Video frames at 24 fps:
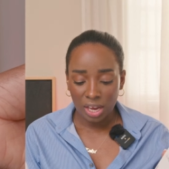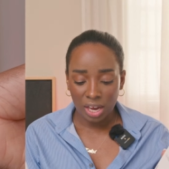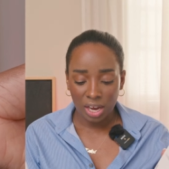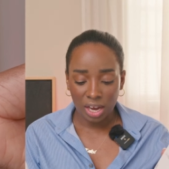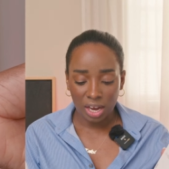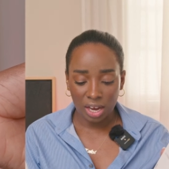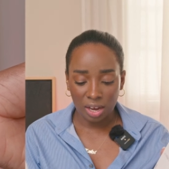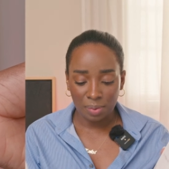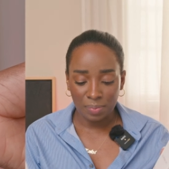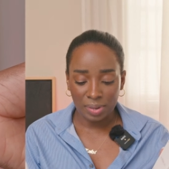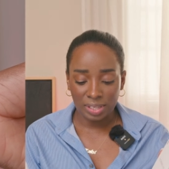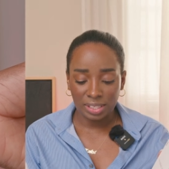
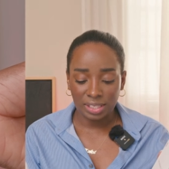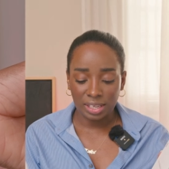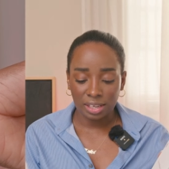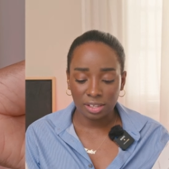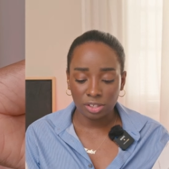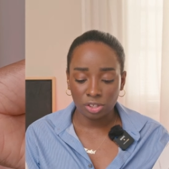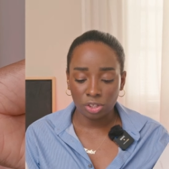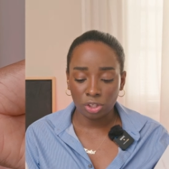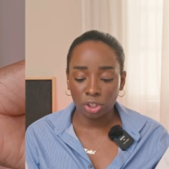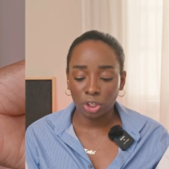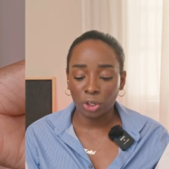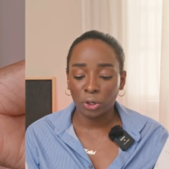It
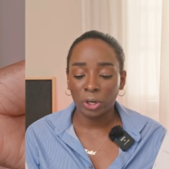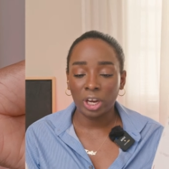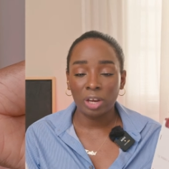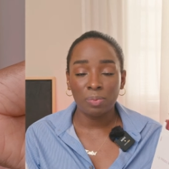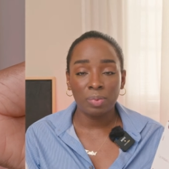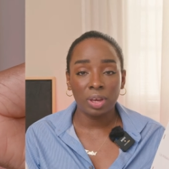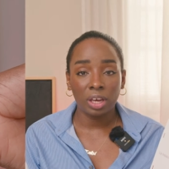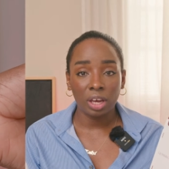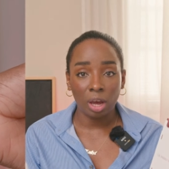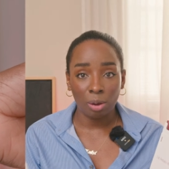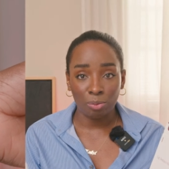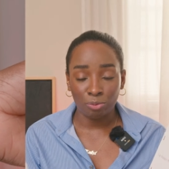says, the
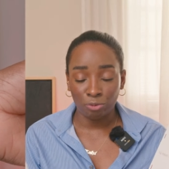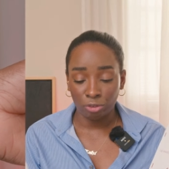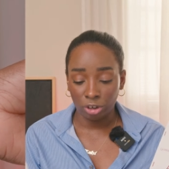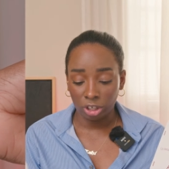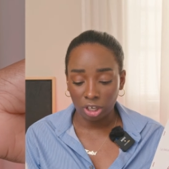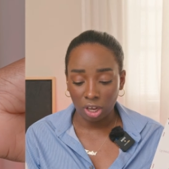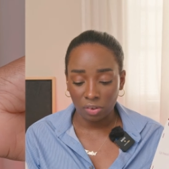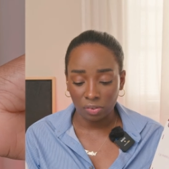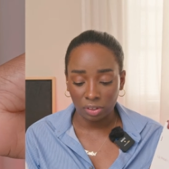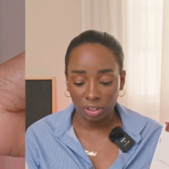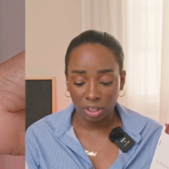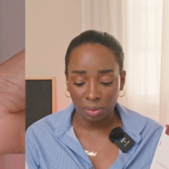creamy comfort
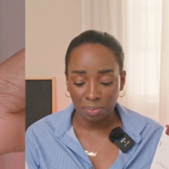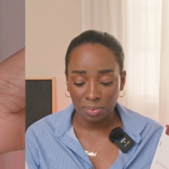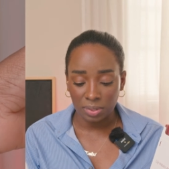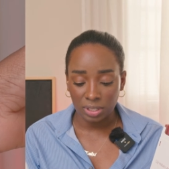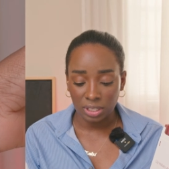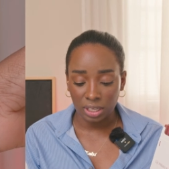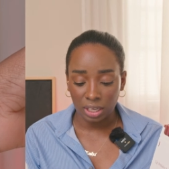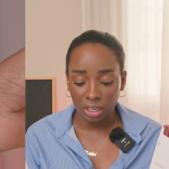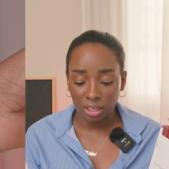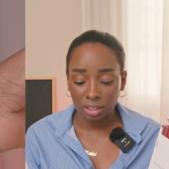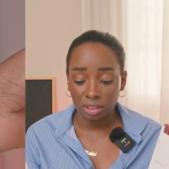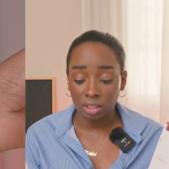of a
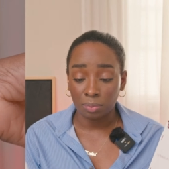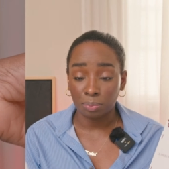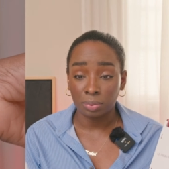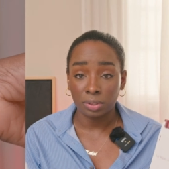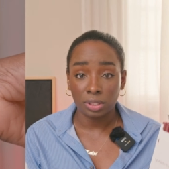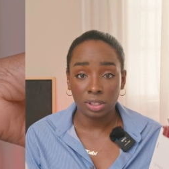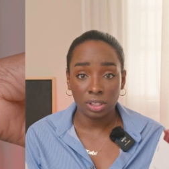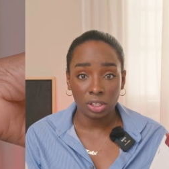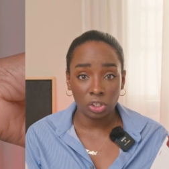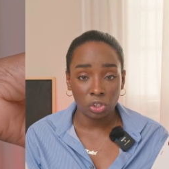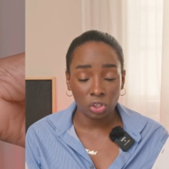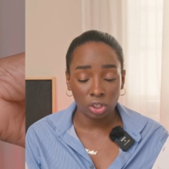lipstick, the
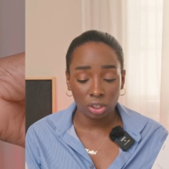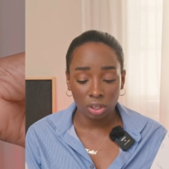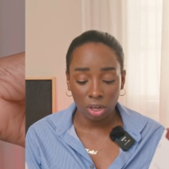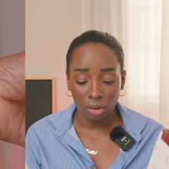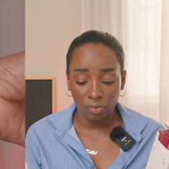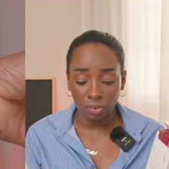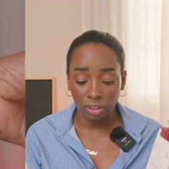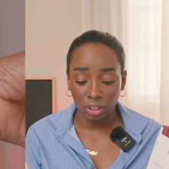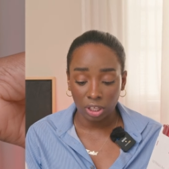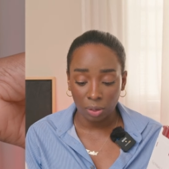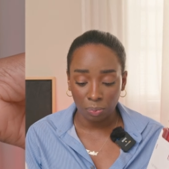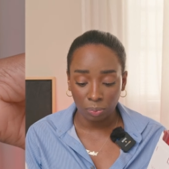precision
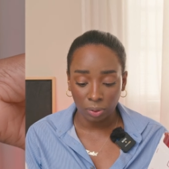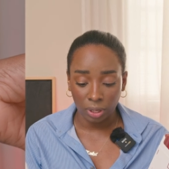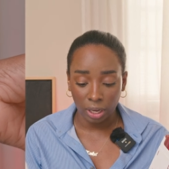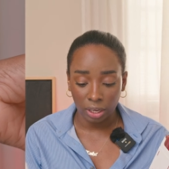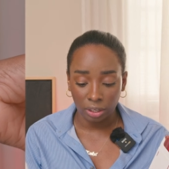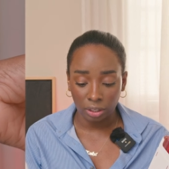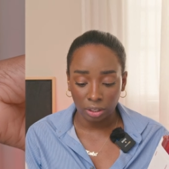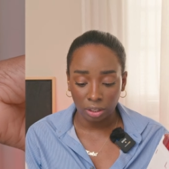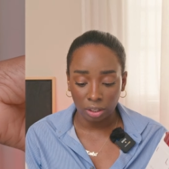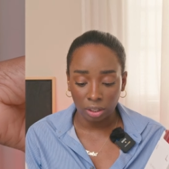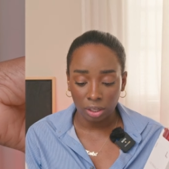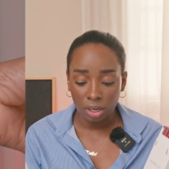of a lip
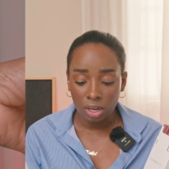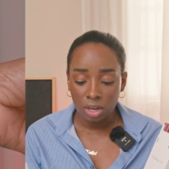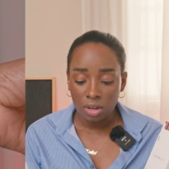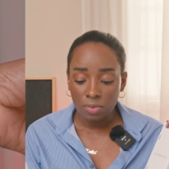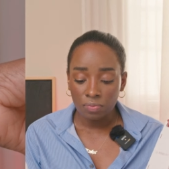liner.